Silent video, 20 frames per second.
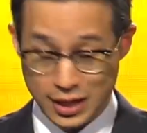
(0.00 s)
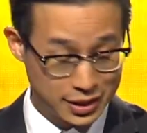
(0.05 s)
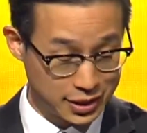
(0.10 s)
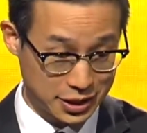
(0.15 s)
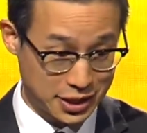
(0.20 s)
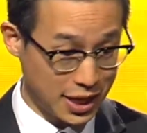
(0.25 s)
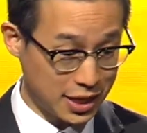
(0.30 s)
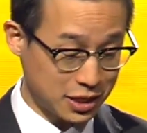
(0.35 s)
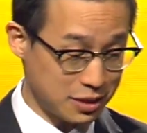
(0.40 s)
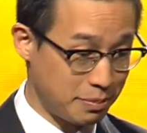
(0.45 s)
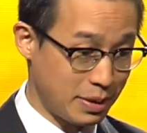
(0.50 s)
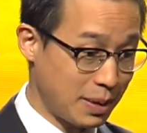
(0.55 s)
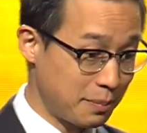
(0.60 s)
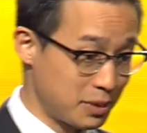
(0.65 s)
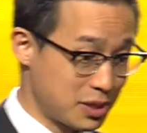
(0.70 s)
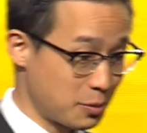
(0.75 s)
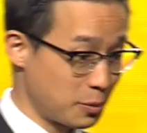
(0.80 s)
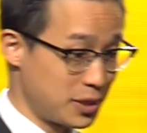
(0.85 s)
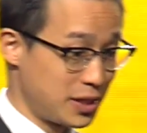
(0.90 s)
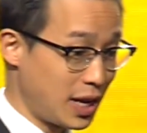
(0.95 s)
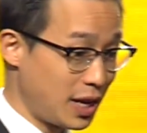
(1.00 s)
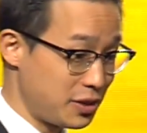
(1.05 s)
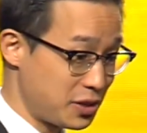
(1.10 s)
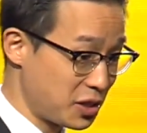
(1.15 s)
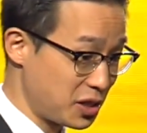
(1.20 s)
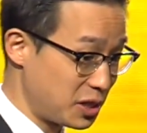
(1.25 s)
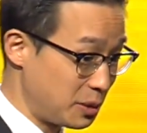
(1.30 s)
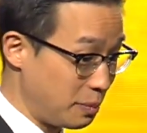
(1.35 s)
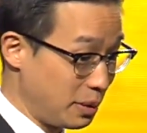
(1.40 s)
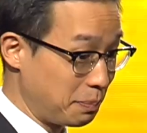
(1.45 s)
The Ten Commandments was not
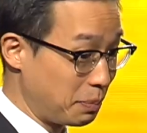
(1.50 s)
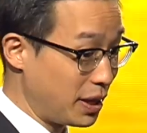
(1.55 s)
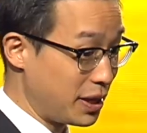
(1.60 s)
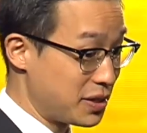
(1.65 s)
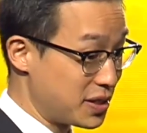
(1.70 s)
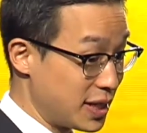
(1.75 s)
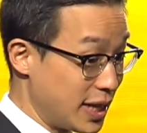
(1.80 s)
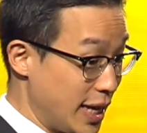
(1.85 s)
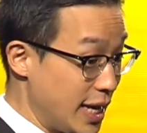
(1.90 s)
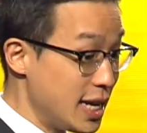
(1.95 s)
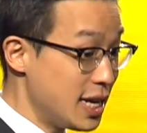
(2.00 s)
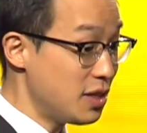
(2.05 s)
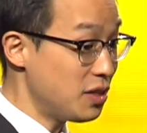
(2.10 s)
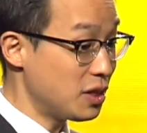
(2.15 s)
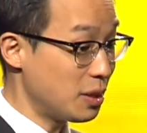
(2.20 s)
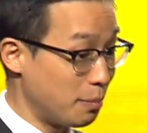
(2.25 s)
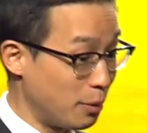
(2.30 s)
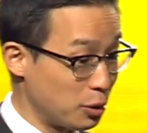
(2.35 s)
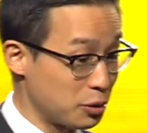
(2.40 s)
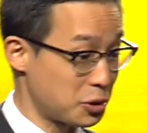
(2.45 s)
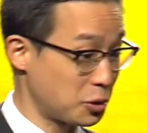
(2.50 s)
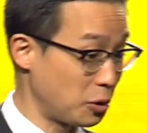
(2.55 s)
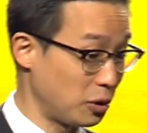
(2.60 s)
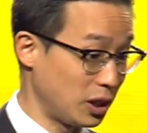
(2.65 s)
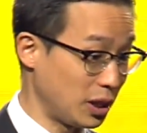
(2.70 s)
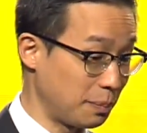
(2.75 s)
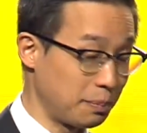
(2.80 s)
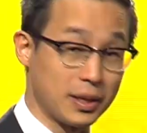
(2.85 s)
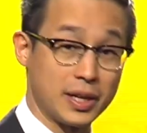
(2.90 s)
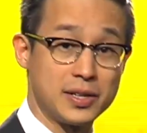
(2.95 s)
just to be placed in the most
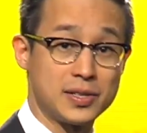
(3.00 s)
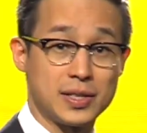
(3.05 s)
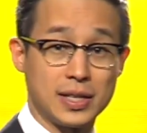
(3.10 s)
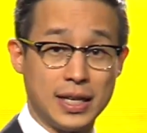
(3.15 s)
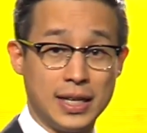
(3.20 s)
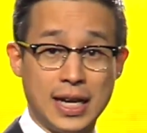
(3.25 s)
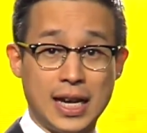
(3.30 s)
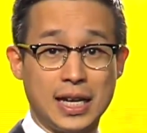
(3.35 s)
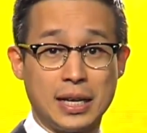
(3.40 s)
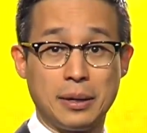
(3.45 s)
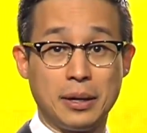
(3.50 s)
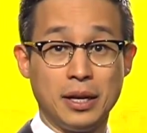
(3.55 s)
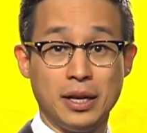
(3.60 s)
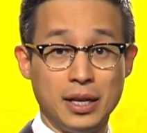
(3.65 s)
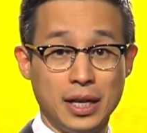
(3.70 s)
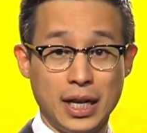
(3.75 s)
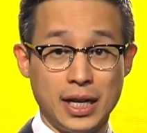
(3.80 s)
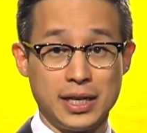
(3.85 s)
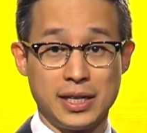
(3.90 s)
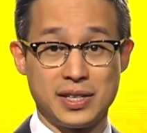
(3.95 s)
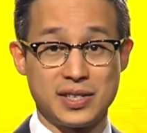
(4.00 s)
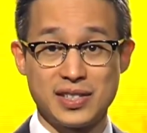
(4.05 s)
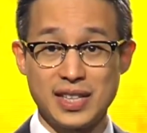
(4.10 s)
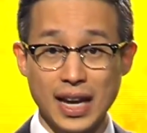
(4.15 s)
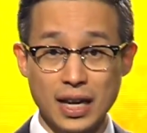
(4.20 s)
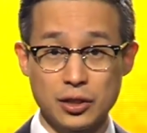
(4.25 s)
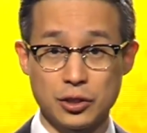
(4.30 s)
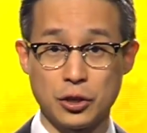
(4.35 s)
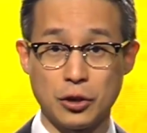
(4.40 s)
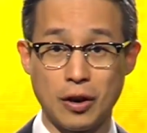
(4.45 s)
holy place in any, any
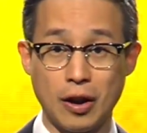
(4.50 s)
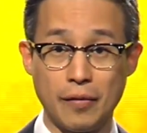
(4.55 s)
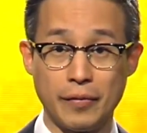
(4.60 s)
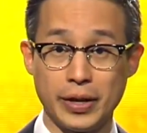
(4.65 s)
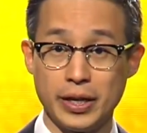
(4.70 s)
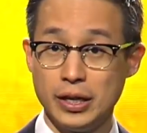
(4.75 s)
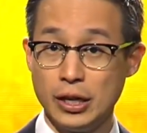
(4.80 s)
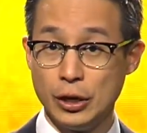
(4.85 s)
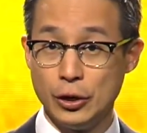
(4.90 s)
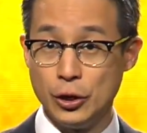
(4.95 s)
sector of it.